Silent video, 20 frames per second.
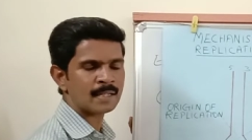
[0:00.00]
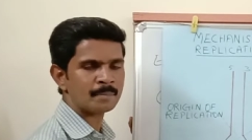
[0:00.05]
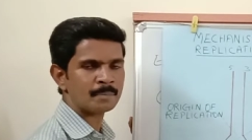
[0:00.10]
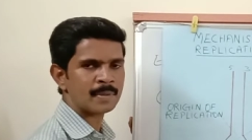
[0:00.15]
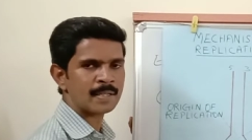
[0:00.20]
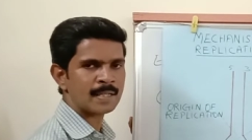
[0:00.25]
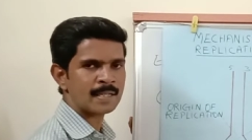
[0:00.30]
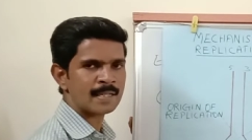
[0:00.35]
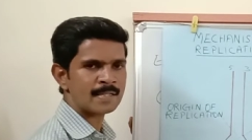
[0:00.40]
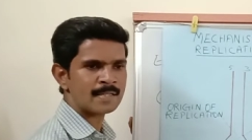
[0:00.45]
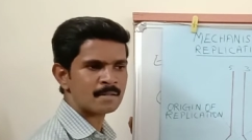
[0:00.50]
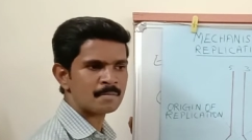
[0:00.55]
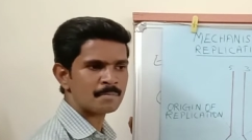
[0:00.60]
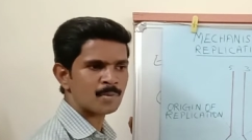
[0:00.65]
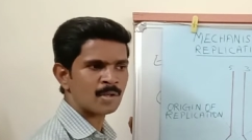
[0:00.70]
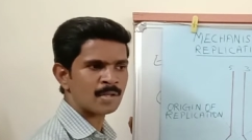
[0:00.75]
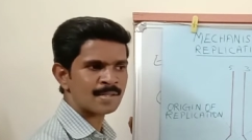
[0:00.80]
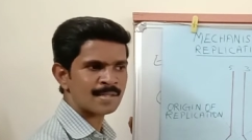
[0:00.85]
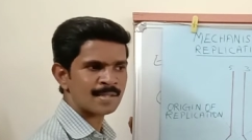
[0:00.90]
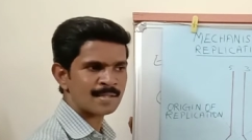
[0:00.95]
replication
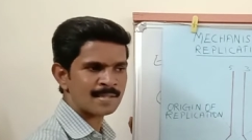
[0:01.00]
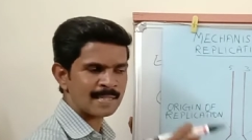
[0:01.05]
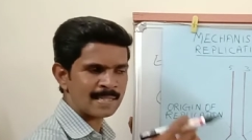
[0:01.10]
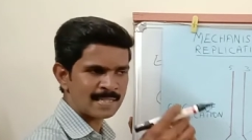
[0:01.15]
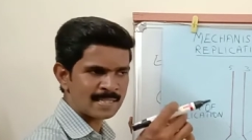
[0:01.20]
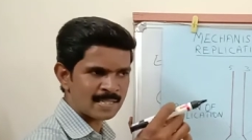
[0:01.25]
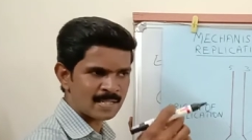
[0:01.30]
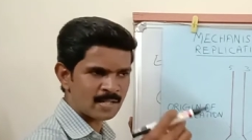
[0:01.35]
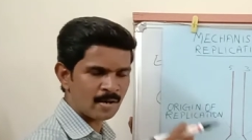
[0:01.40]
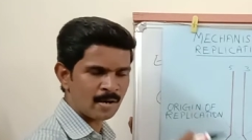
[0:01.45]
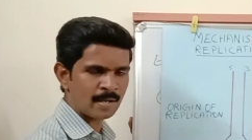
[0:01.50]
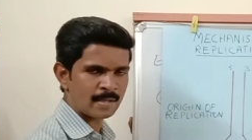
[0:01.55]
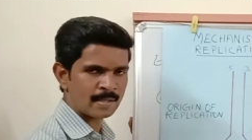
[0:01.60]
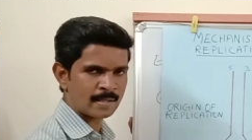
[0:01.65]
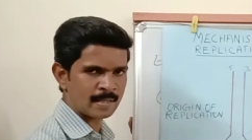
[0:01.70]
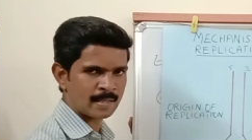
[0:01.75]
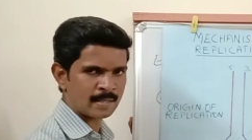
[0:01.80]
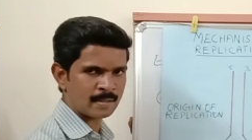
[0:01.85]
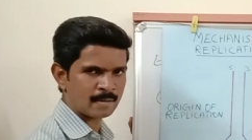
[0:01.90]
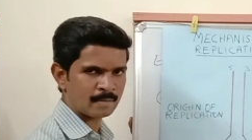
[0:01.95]
process is
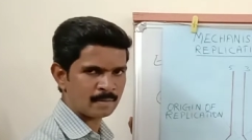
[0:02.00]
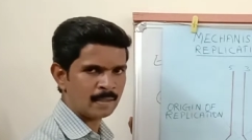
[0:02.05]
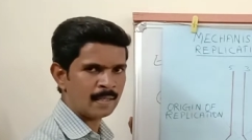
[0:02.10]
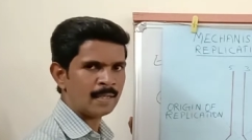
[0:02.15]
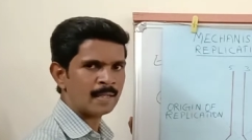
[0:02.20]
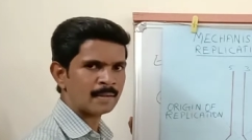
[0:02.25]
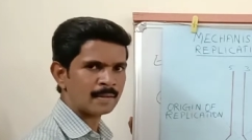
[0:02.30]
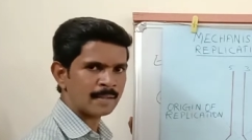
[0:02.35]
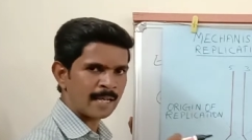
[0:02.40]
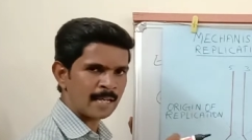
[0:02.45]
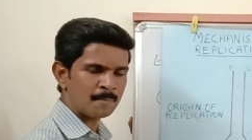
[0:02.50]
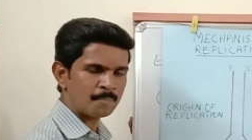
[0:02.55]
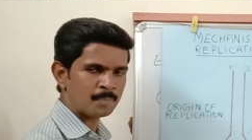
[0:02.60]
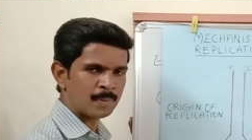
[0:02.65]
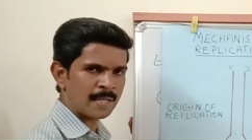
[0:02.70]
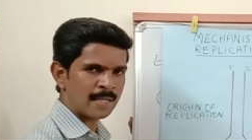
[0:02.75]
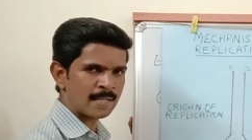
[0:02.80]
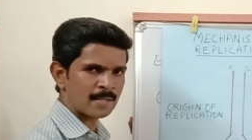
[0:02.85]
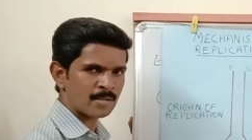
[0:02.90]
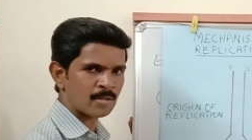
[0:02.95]
started, that
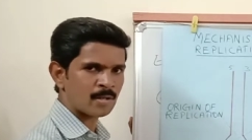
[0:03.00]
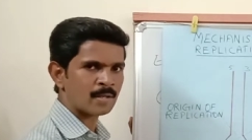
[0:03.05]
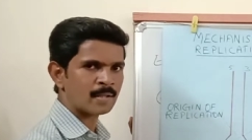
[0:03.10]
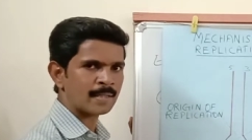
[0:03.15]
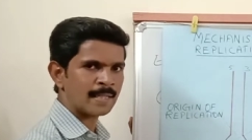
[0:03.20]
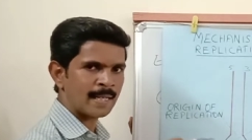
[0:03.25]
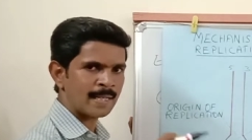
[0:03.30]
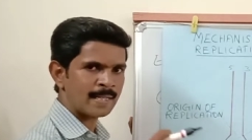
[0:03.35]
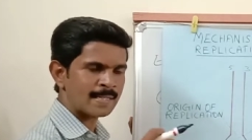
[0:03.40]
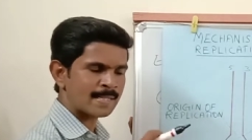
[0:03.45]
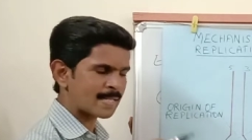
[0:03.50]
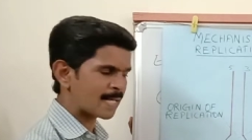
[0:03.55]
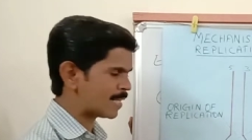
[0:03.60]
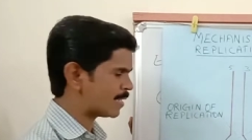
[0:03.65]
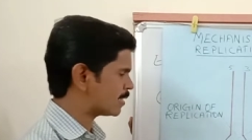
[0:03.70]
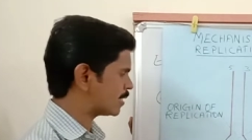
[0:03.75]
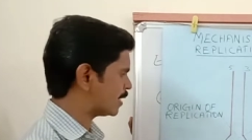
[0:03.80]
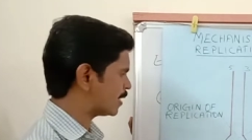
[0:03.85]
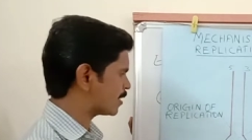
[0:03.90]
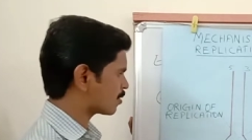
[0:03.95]
place or that
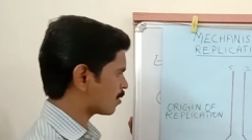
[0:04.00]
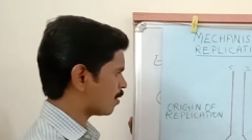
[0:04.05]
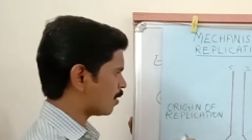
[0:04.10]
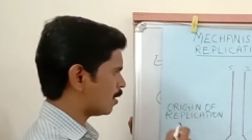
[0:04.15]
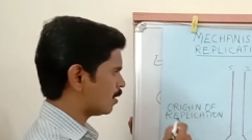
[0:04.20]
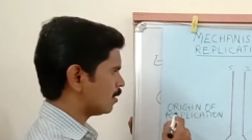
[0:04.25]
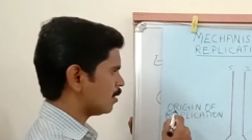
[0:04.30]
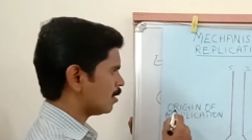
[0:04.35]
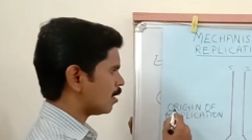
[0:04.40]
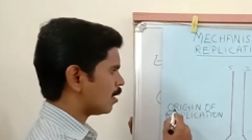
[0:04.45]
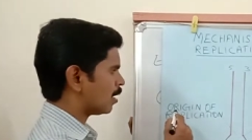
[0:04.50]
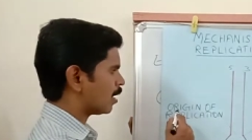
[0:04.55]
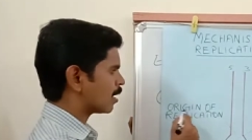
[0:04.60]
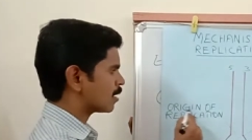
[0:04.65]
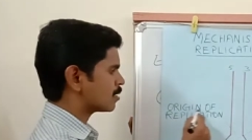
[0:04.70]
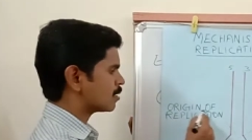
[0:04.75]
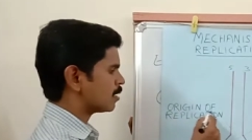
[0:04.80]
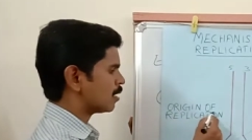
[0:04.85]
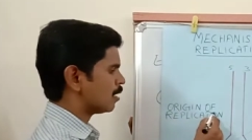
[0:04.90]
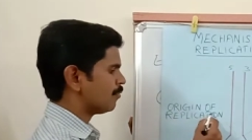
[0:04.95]
site is called
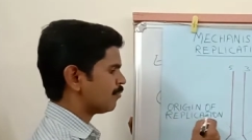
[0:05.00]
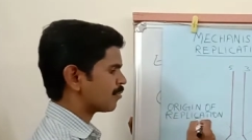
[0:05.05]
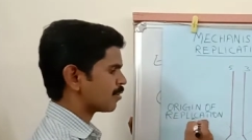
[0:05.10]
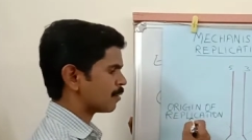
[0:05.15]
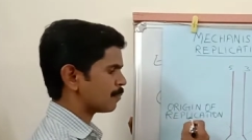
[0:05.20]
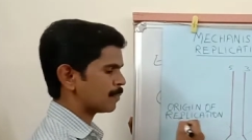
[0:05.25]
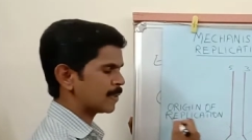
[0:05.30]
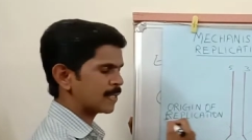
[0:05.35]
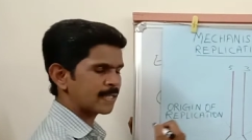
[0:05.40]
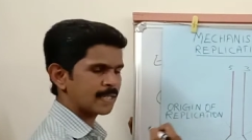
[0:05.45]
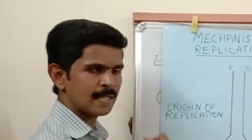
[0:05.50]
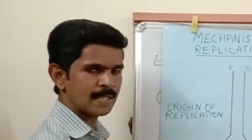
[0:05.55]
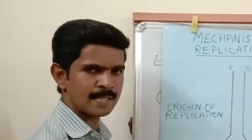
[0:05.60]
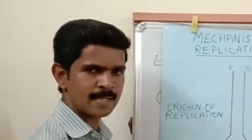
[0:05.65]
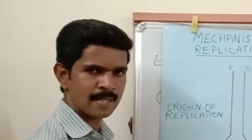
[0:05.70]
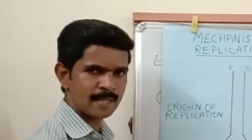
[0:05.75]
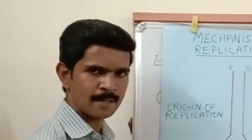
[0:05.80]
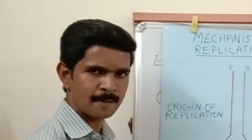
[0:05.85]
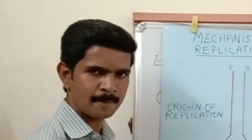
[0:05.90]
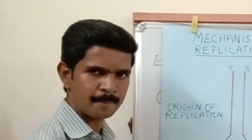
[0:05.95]
origin of
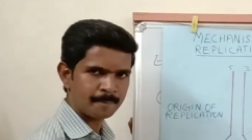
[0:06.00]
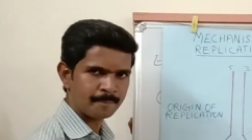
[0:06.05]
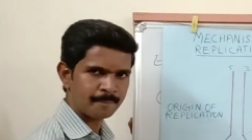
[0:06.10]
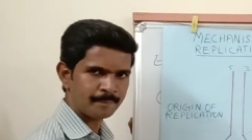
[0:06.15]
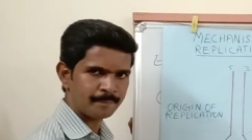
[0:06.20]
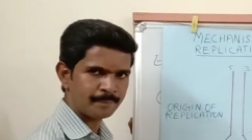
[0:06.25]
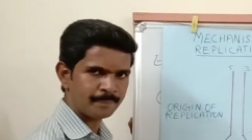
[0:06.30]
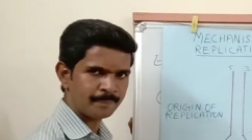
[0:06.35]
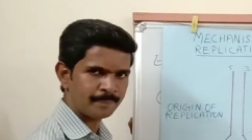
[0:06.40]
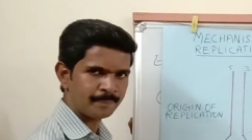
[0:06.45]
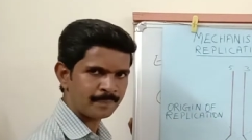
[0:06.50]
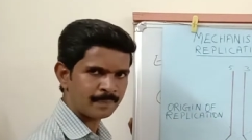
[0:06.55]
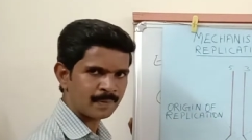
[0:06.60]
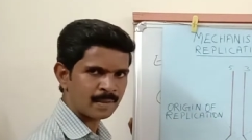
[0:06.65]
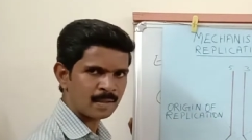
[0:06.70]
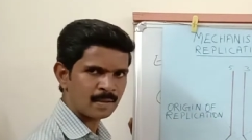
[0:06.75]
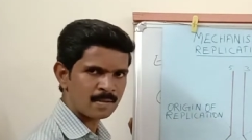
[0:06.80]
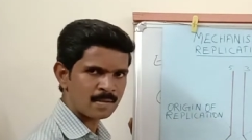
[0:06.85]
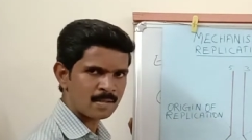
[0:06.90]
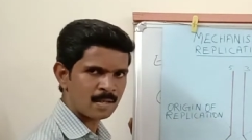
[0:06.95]
replication.
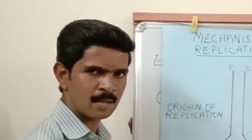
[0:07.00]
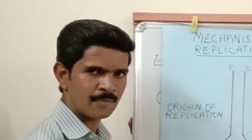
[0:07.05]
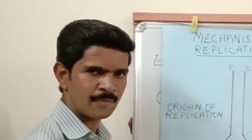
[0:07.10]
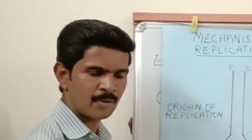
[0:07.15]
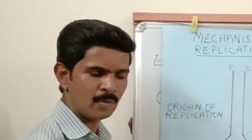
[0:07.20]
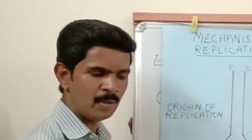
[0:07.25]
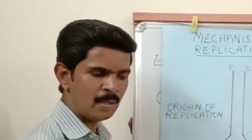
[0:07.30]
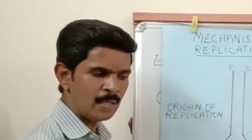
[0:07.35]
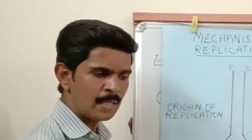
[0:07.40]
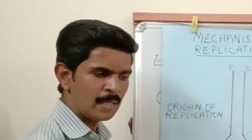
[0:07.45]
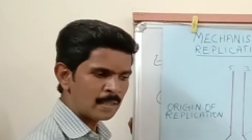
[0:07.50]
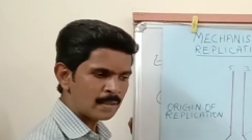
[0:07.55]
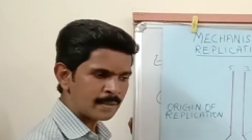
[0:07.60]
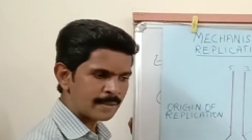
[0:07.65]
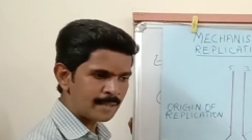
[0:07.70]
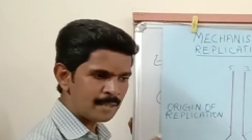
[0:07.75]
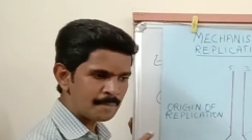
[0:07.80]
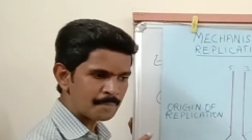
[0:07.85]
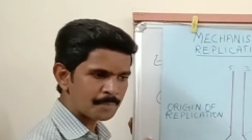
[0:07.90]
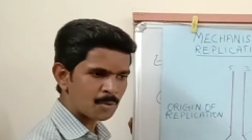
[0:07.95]
So
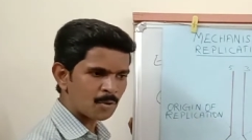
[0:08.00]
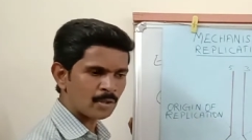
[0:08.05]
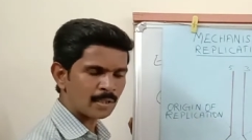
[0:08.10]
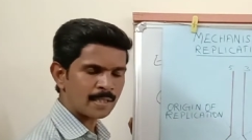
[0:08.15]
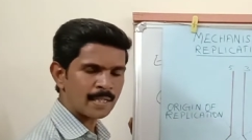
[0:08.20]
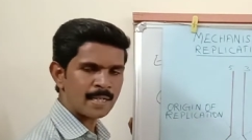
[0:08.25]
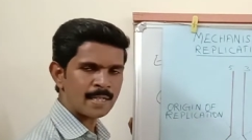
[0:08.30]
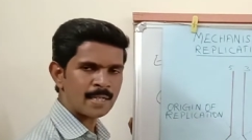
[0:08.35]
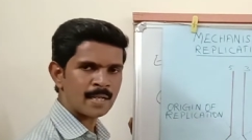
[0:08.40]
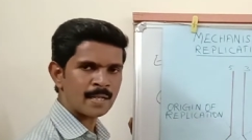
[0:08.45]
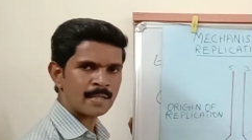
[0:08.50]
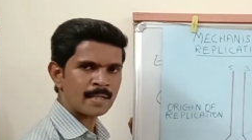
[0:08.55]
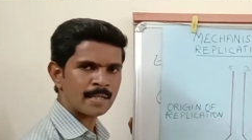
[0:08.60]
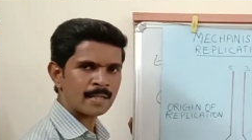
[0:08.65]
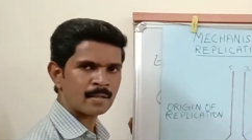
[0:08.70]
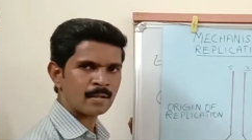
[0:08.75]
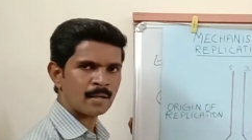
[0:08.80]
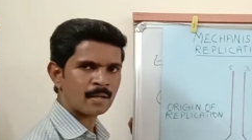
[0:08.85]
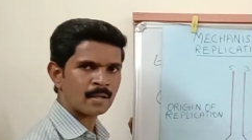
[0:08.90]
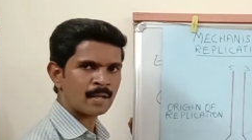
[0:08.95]
in prokaryotic
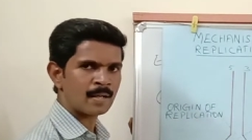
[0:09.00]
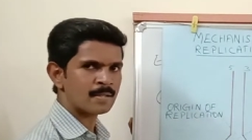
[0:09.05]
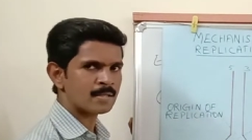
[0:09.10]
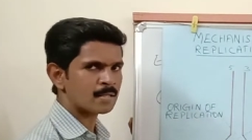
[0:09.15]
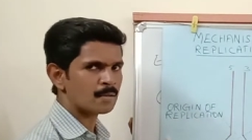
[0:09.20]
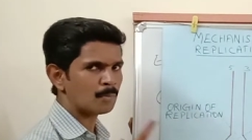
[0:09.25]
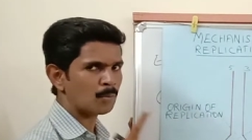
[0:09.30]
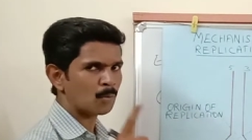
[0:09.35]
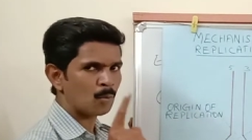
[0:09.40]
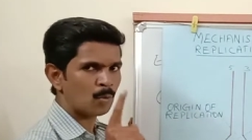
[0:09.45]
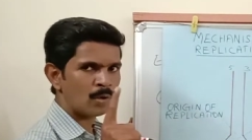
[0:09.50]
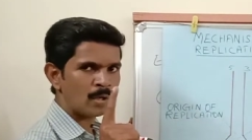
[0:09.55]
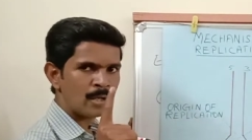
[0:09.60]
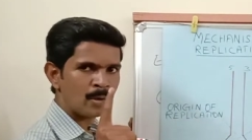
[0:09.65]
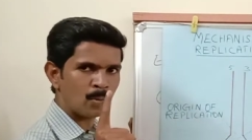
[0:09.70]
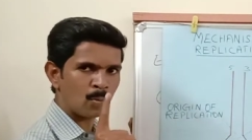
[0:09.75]
organism, only